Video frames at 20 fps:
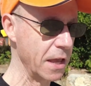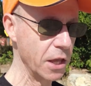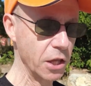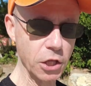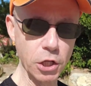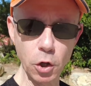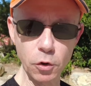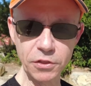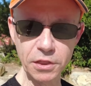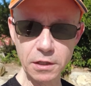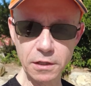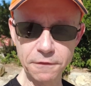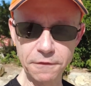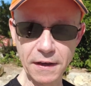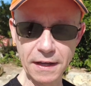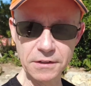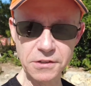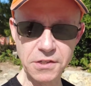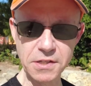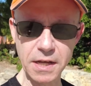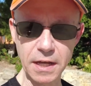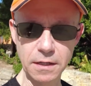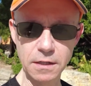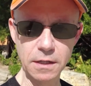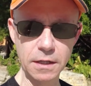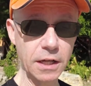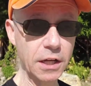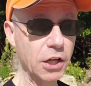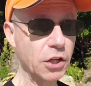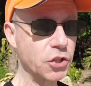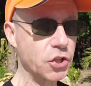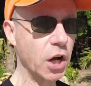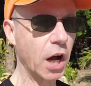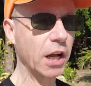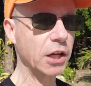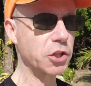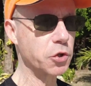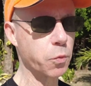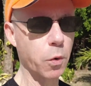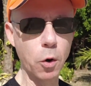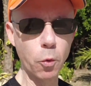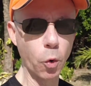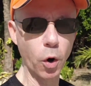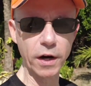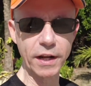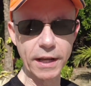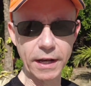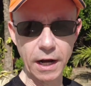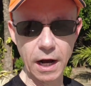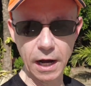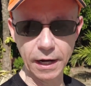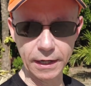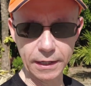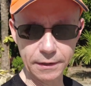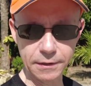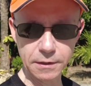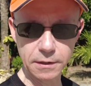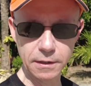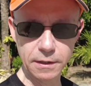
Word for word: You know what the defense said? Judge, we're working on it.